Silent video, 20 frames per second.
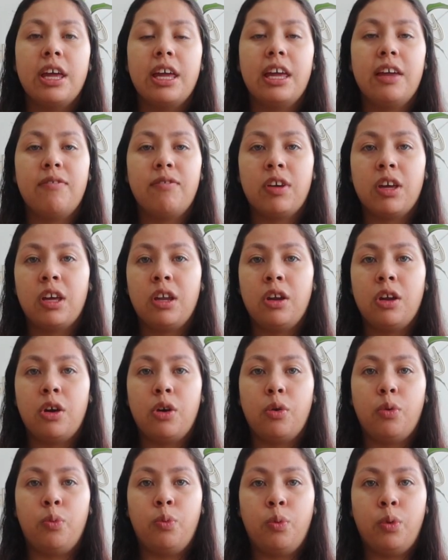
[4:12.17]

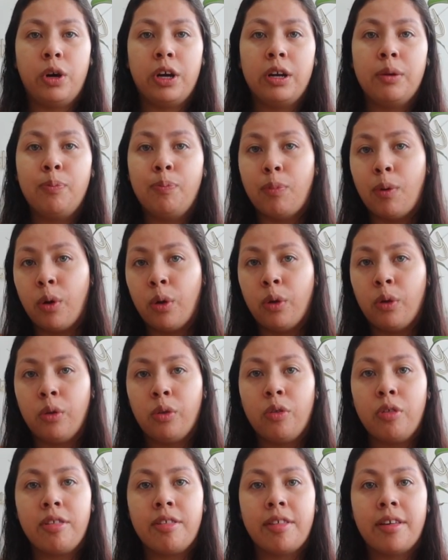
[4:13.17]
even wood
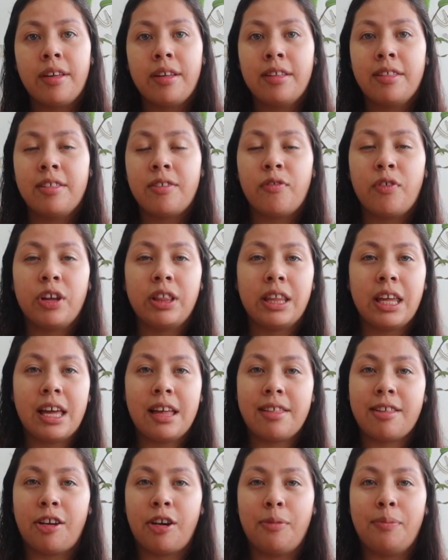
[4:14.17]
bowls, different
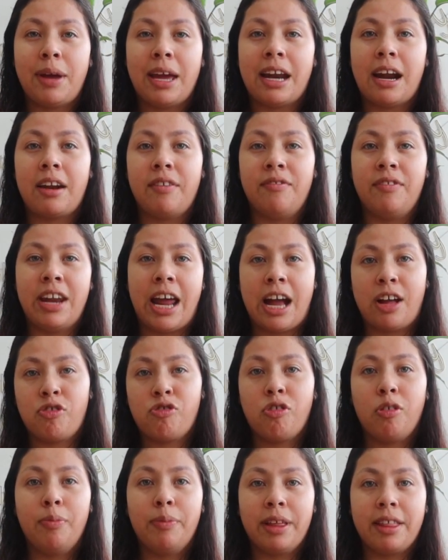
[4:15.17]
things that are made out of
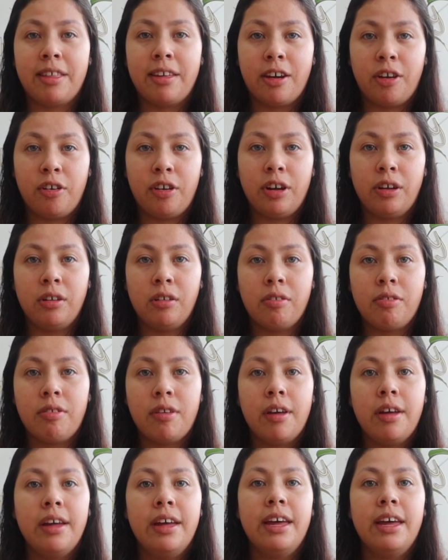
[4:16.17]
natural materials.